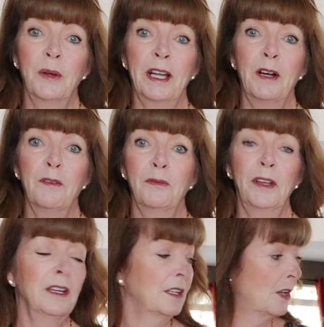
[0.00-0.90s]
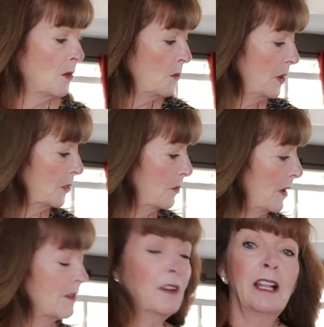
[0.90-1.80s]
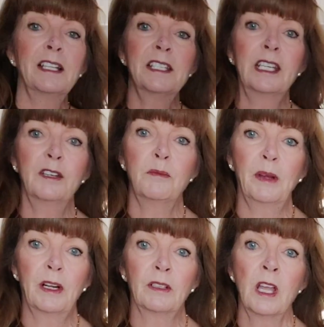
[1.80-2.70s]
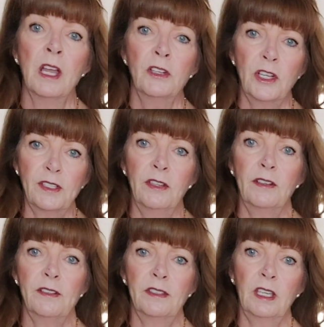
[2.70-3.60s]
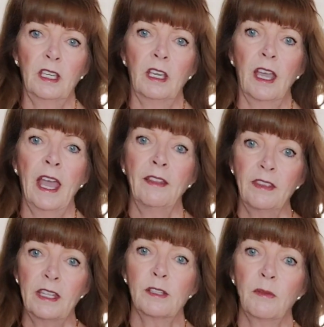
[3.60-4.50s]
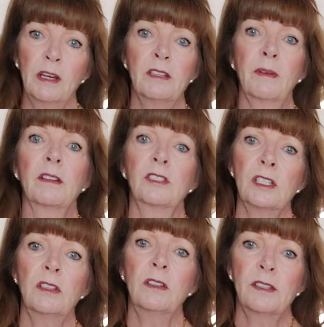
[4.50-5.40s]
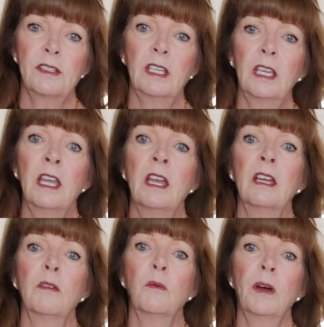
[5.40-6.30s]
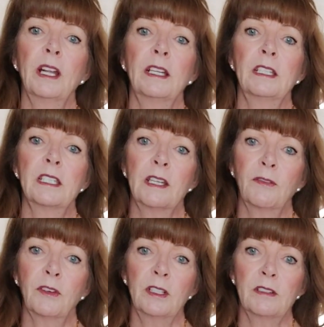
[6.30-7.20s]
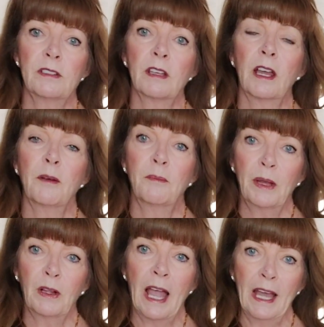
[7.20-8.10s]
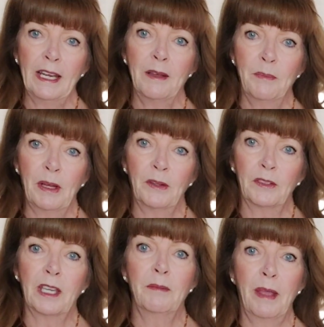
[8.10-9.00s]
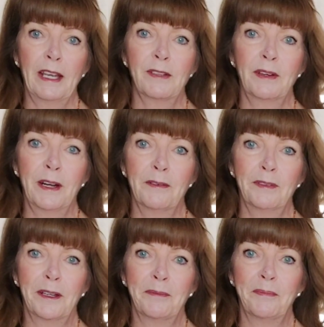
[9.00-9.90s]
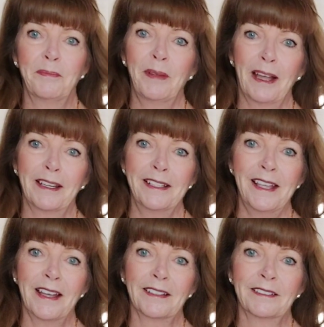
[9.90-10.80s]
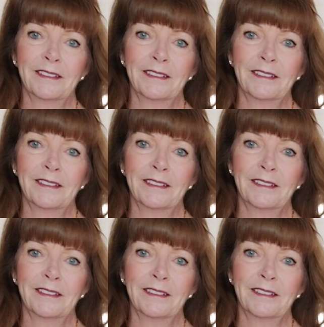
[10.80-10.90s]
quick outfit with my Valentino belt, just so you can see, and this one as well, just so you can see what a difference adding a belt can make to an outfit. Back in a sec.